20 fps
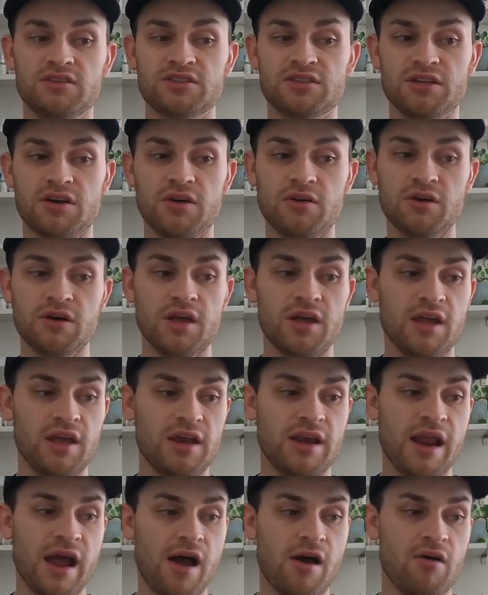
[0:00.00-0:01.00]
So
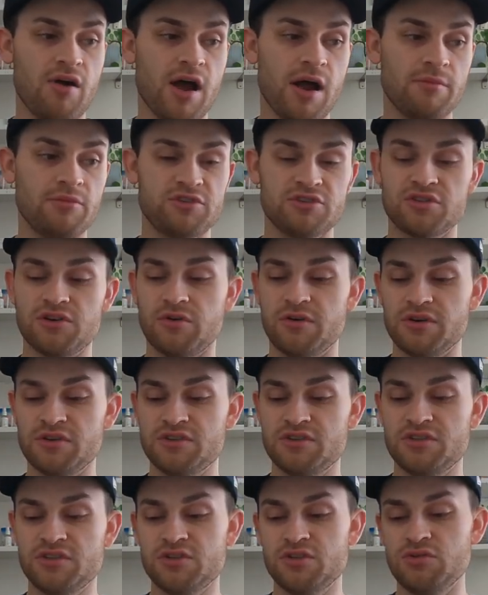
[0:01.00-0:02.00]
now I'm just going
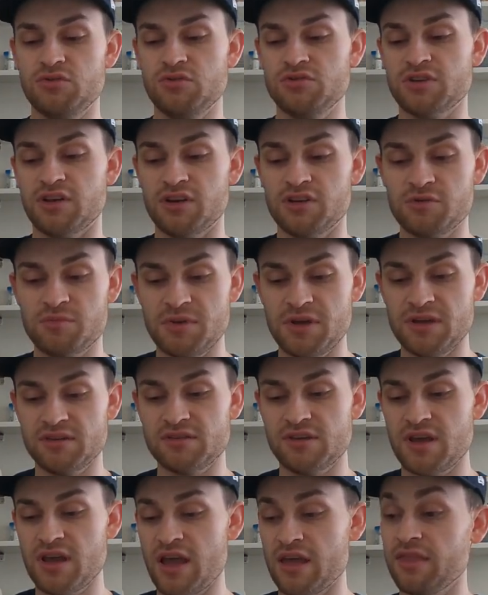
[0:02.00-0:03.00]
to send it to
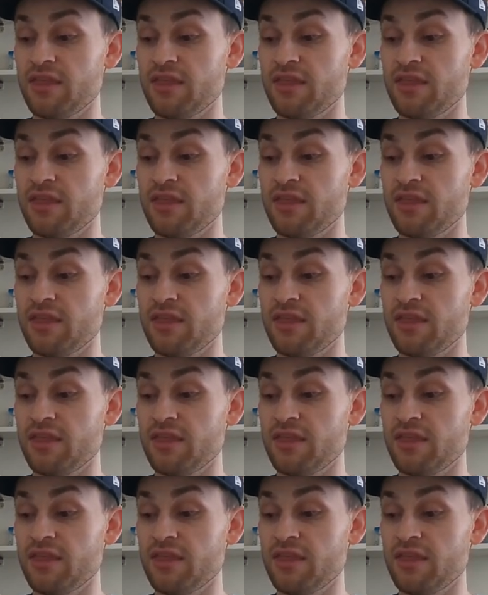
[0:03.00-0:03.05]
PSA.